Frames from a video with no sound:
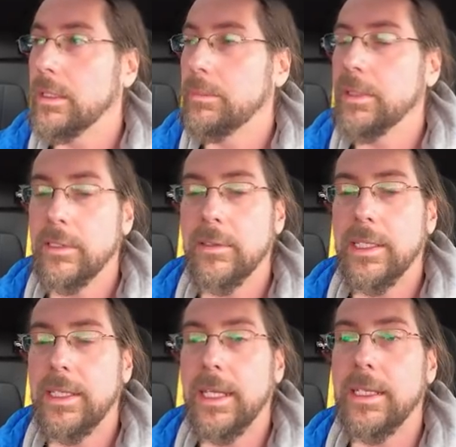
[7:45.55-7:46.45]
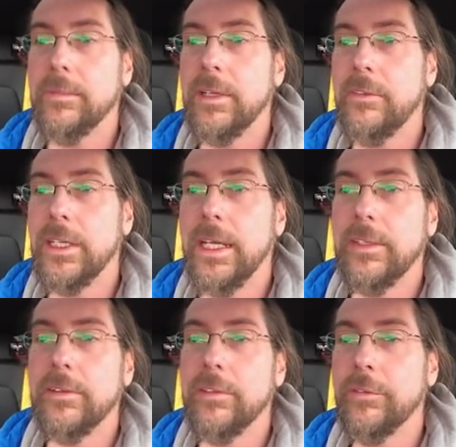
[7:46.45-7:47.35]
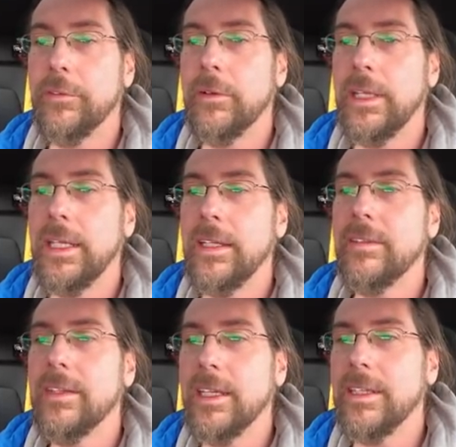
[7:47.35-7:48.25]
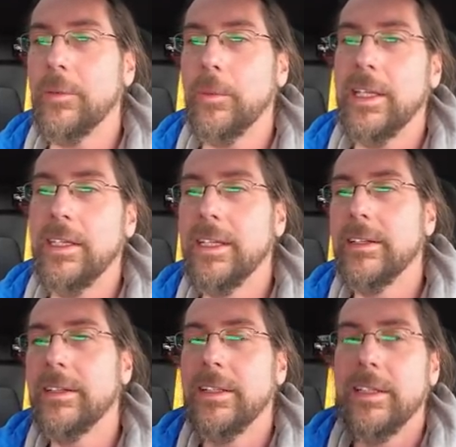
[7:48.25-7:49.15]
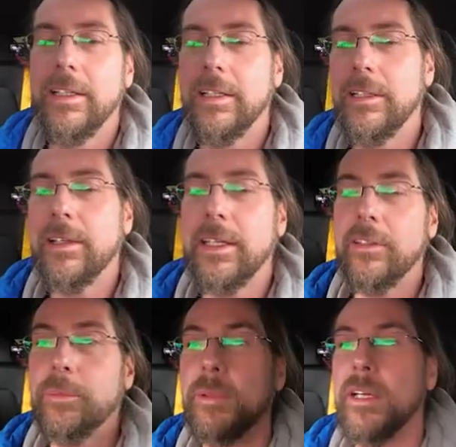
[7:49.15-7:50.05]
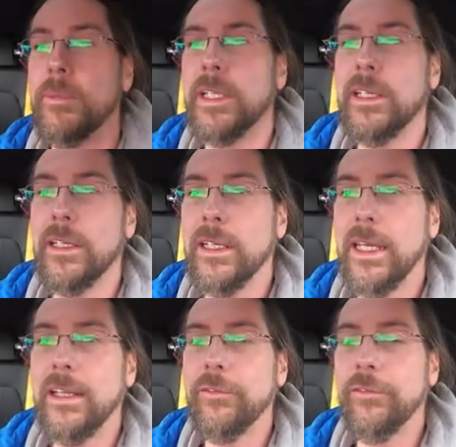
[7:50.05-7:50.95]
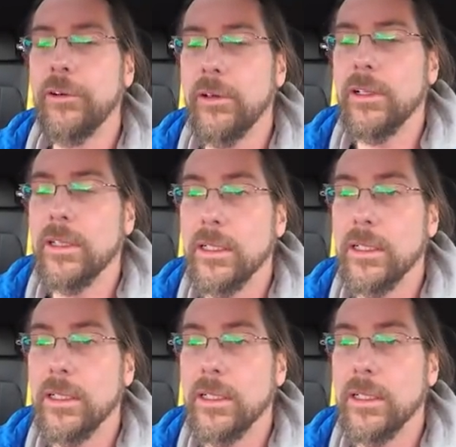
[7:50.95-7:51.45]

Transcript: But look at that, I'm driving 140, it's not that wet here. Look at the speedometer, and full.